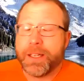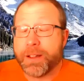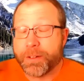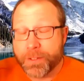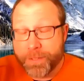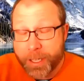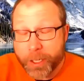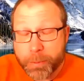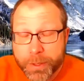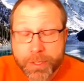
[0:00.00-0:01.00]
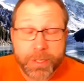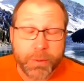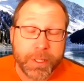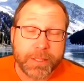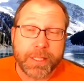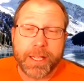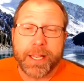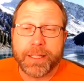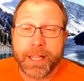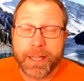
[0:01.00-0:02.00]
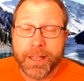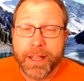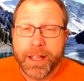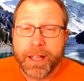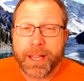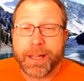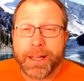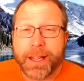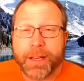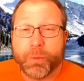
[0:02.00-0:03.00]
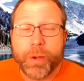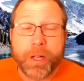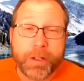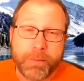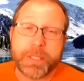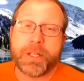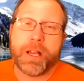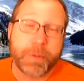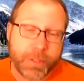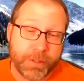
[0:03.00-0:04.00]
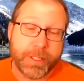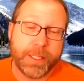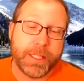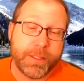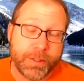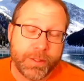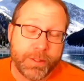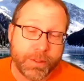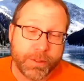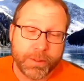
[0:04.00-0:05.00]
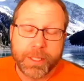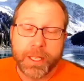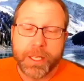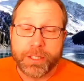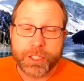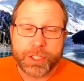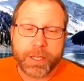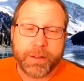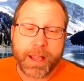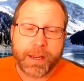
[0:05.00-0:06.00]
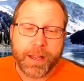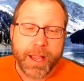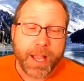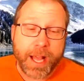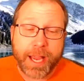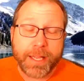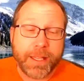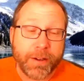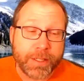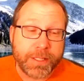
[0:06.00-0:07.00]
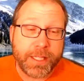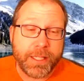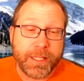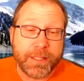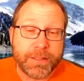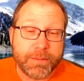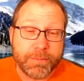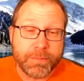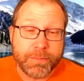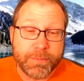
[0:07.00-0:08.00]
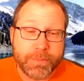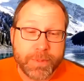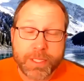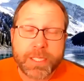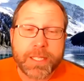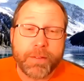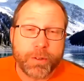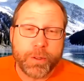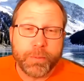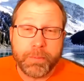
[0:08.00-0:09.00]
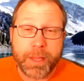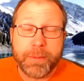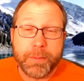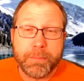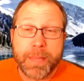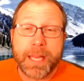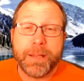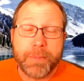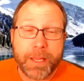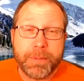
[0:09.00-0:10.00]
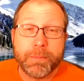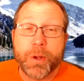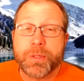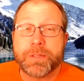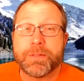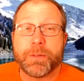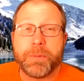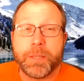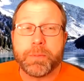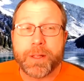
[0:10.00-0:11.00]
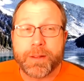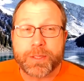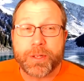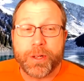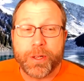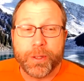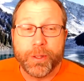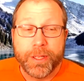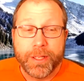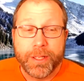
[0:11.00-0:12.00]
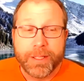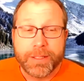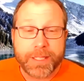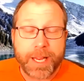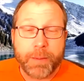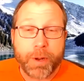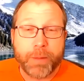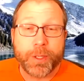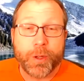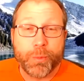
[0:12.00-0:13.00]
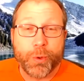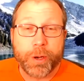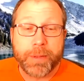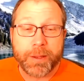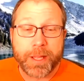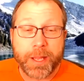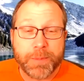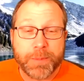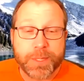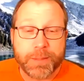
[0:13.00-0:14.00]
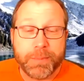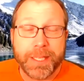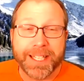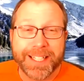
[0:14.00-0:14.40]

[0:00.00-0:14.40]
other developers you want to highlight, I'd welcome this opportunity to share that. I guarantee several, maybe many, maybe most of the people on this call today probably know more about games than me.